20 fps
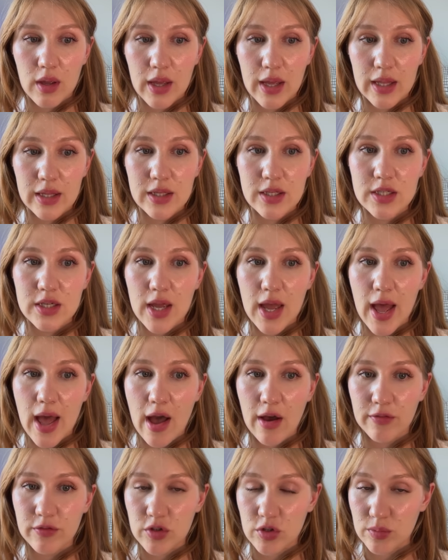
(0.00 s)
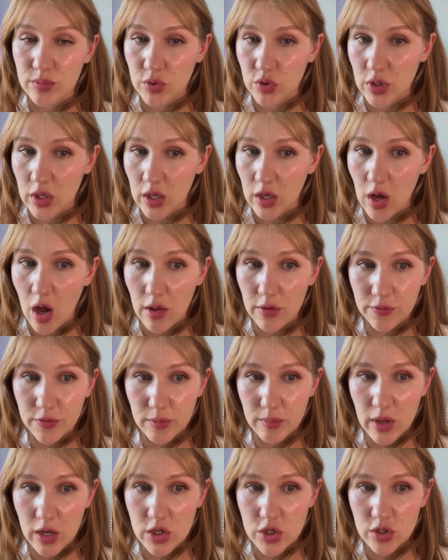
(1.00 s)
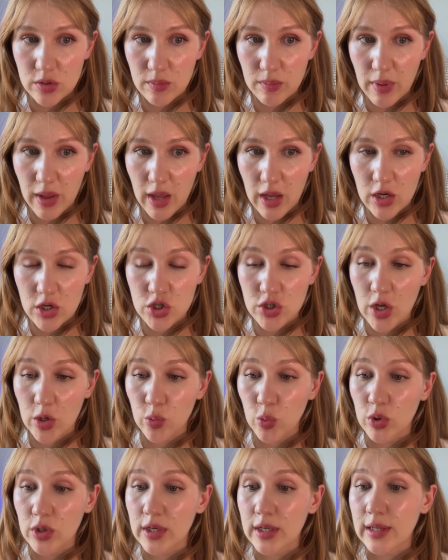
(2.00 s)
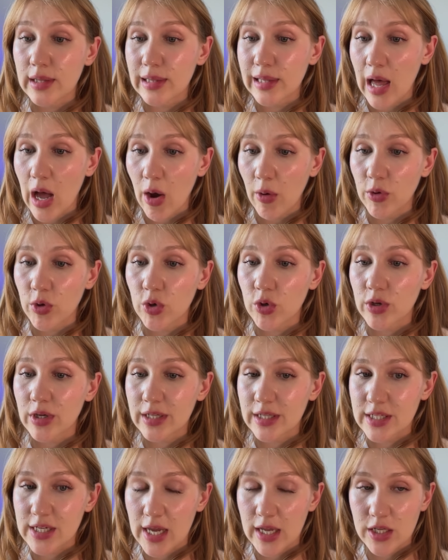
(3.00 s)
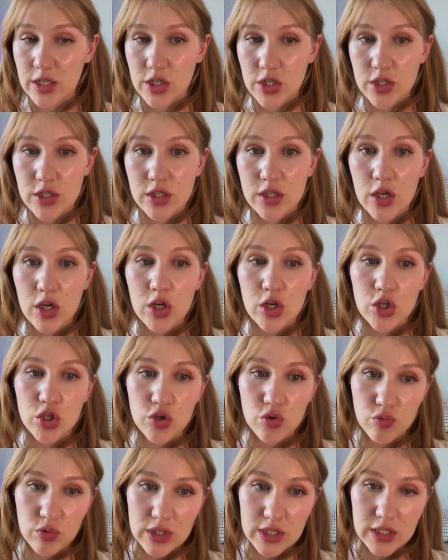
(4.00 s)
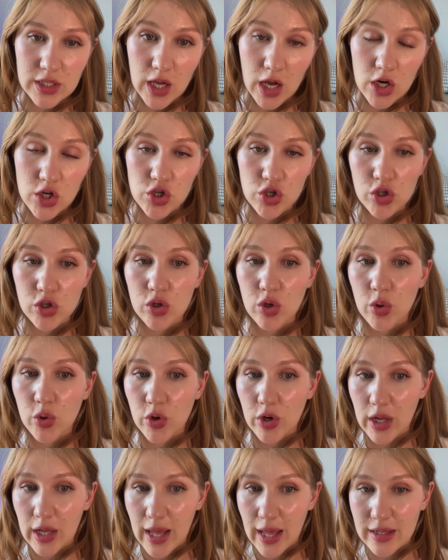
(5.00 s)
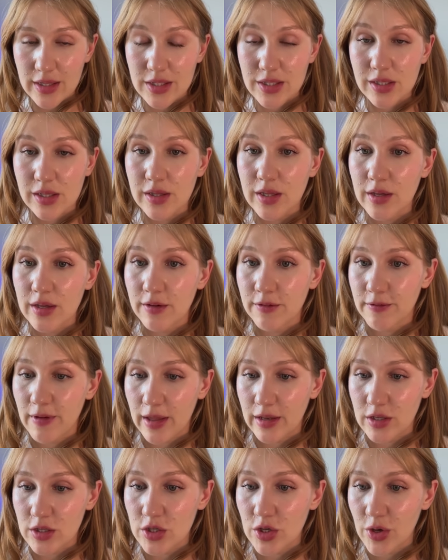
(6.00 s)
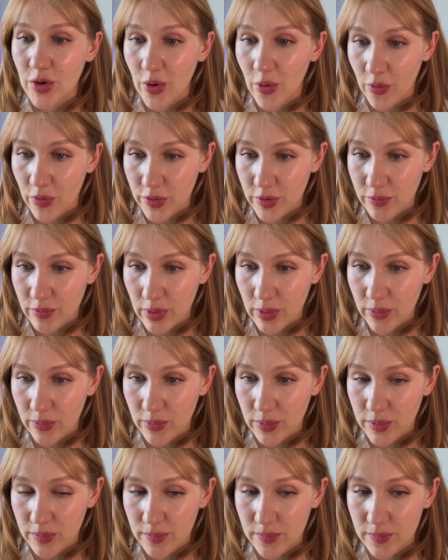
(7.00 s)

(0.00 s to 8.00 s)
And after booking confirmation page that would allow your attendees to reschedule or cancel the event on their own.